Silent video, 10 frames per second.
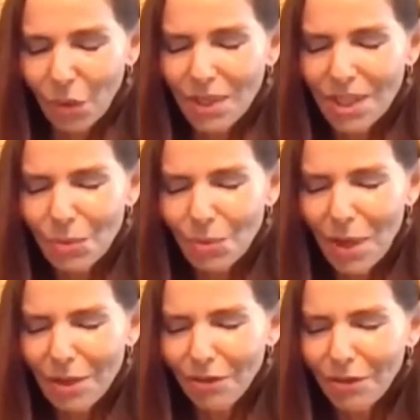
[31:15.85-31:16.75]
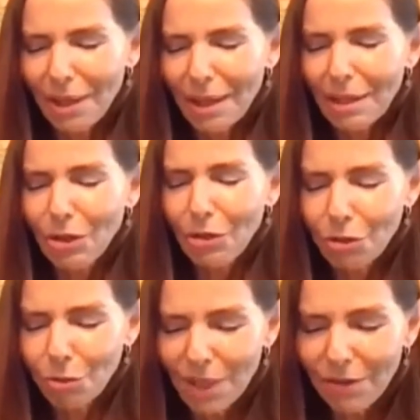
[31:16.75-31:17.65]
which is one of the
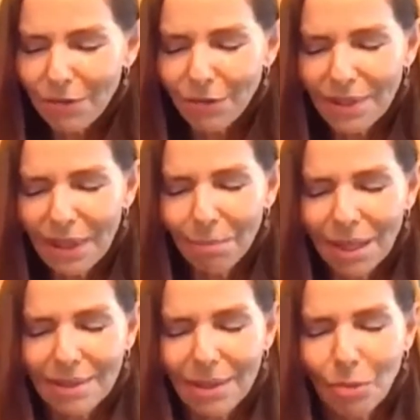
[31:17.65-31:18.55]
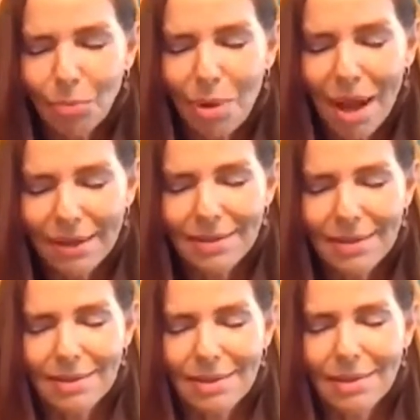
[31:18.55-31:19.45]
3 fundamental
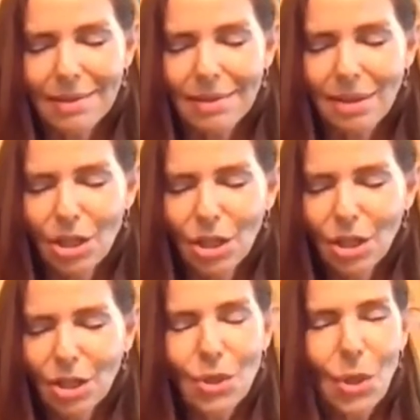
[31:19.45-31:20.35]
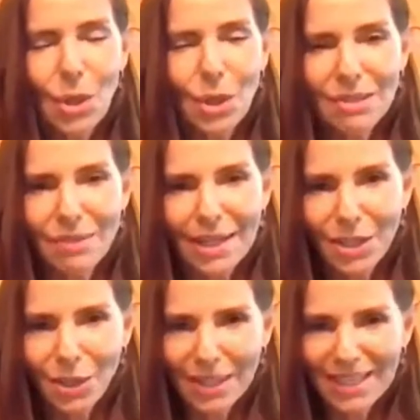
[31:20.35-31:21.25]
practices to
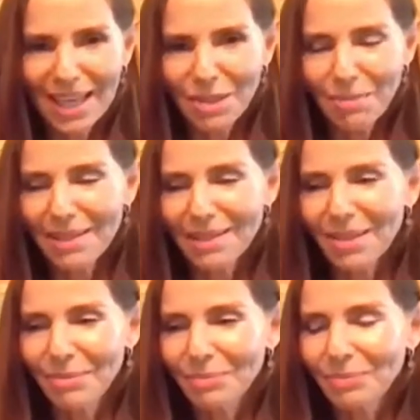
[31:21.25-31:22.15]
cultivate contentment.